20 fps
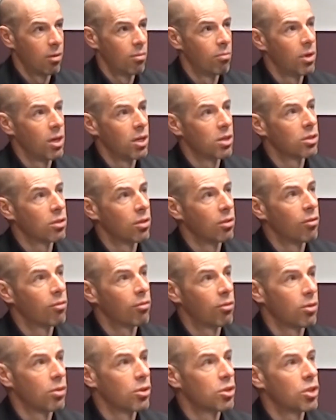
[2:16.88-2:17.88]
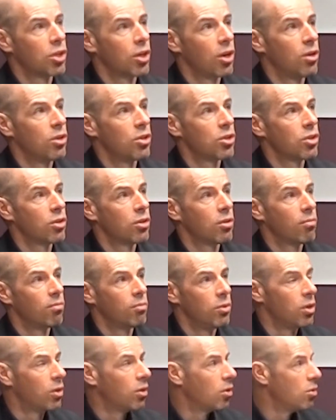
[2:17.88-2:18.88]
the first change.
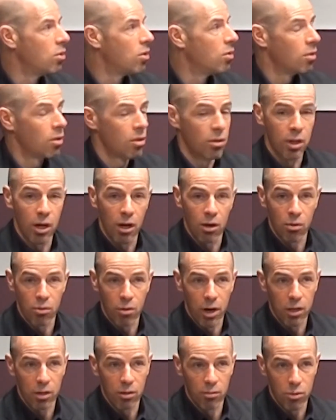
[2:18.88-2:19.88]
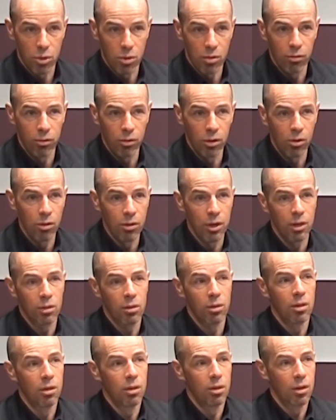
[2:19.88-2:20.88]
You can now write a workflow that
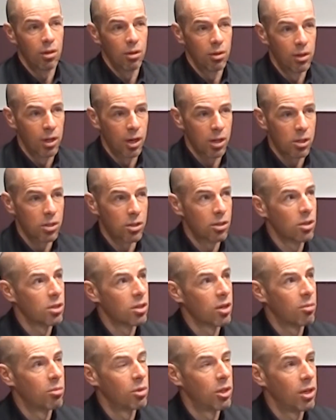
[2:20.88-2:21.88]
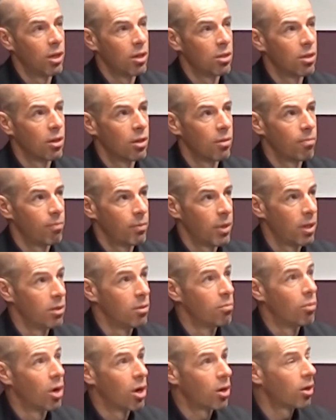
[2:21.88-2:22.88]
does this update
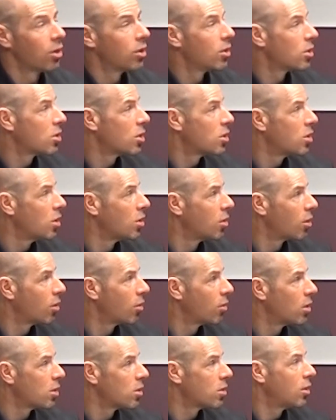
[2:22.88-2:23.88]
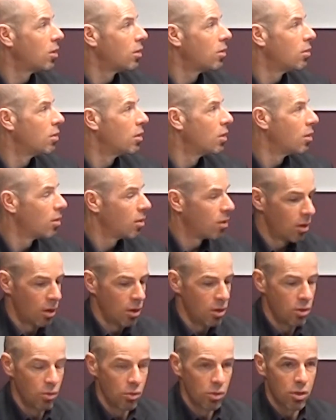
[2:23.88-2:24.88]
and mark it as asynchronous. And so
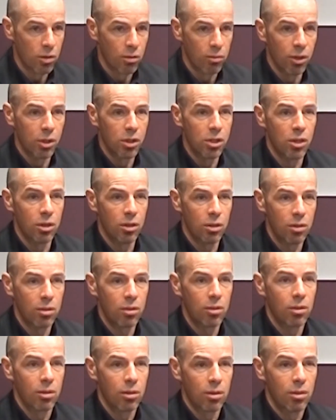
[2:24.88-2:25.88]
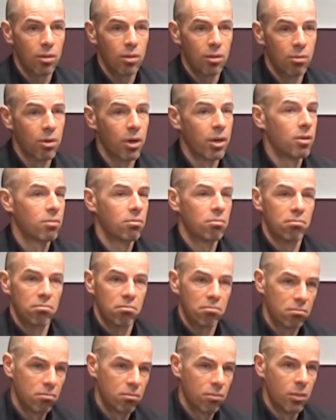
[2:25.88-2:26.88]
no more JavaScript. You don't have to write JavaScript
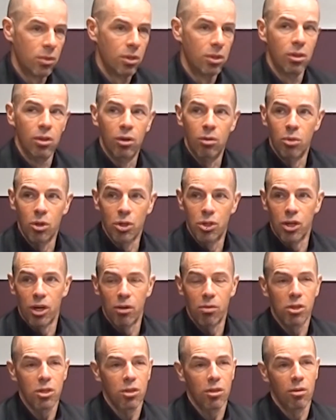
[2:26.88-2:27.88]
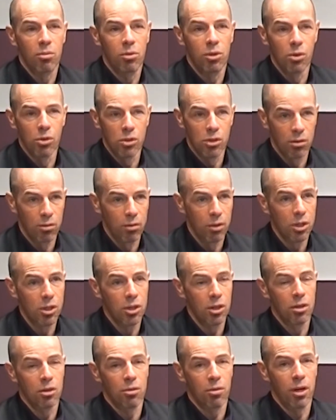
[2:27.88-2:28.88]
to do stuff. No more JavaScript. Yeah. User will
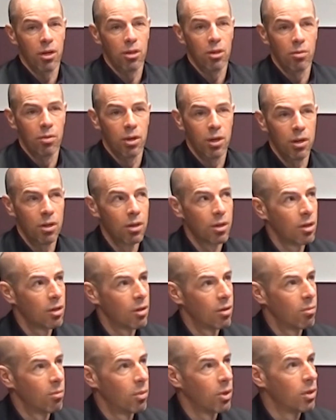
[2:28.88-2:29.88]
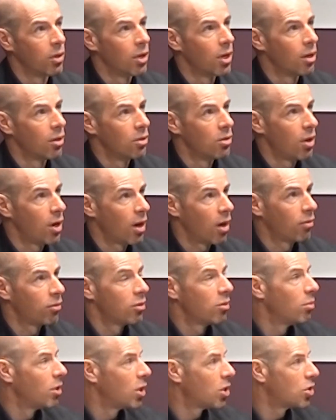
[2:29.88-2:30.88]
see it right away. But again, you have
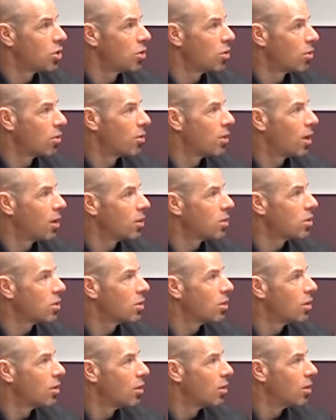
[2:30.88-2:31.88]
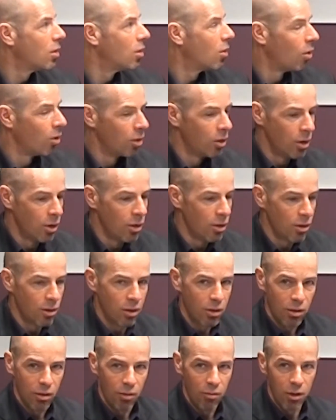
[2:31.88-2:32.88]
to make sure that only
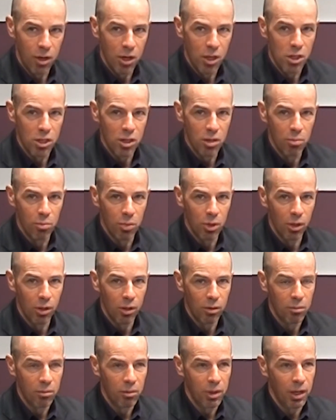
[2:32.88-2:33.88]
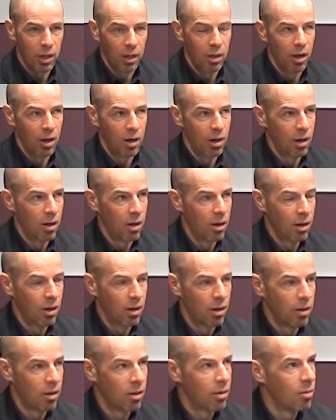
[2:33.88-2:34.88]
very simple
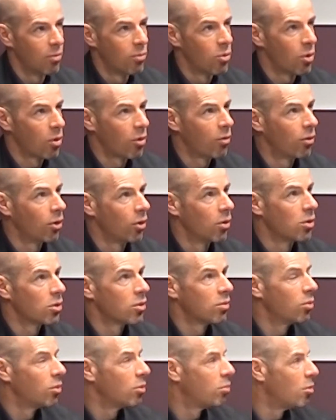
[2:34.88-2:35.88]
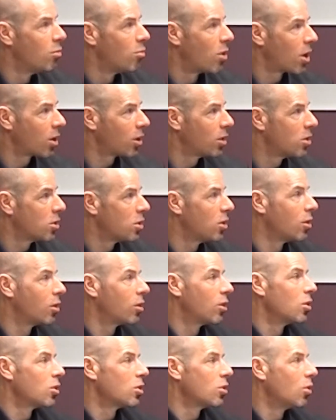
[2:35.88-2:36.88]
workflows will be marked as
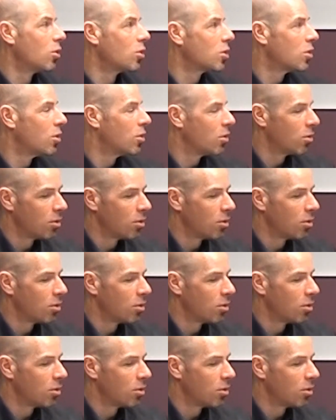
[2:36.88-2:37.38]
synchronous. Also,